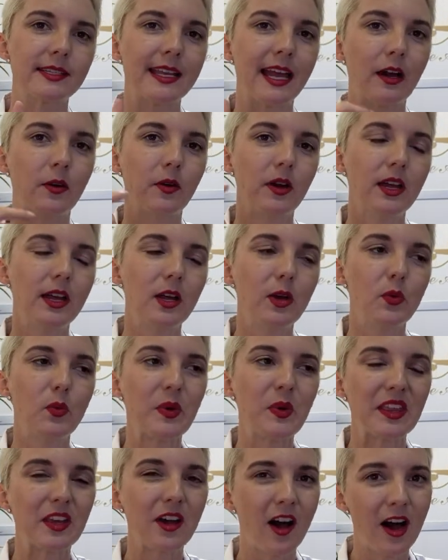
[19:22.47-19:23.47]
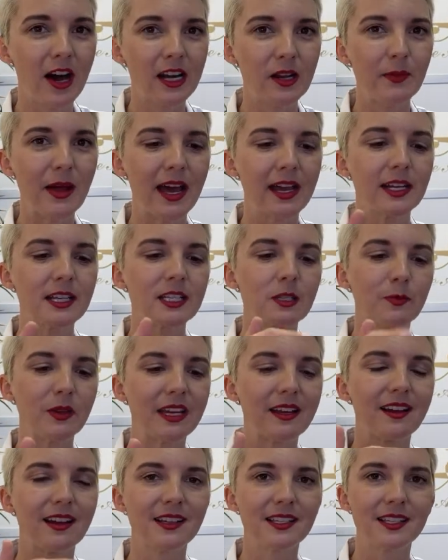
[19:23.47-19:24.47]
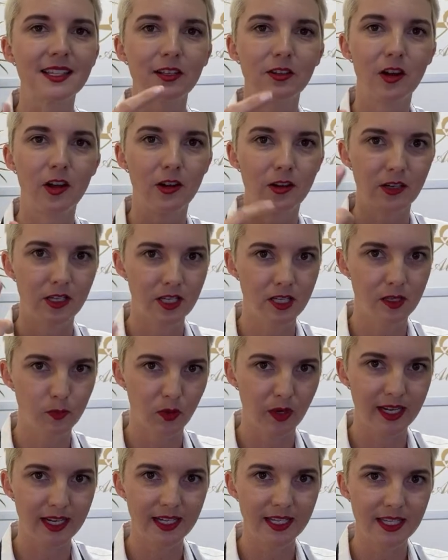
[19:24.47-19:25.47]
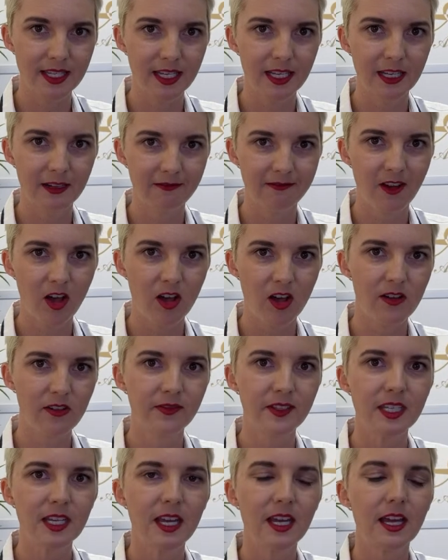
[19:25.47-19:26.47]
Now, with automatics, because there are springs involved,